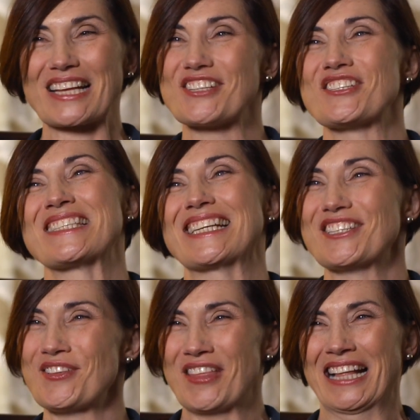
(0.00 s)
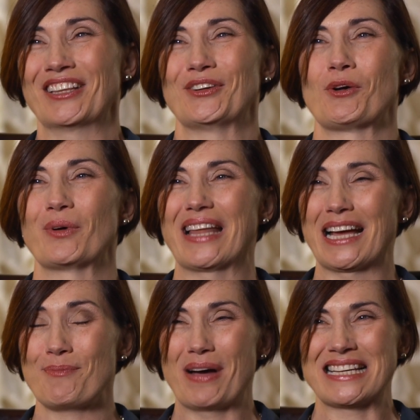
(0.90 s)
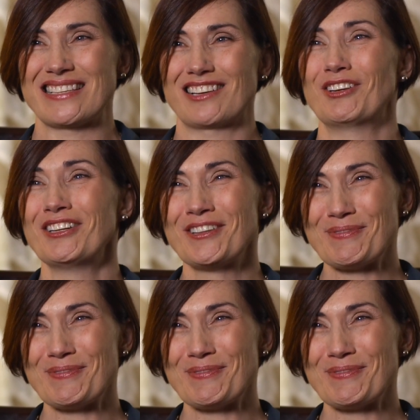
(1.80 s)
She said, "Do you think Lenore would like a bicycle?"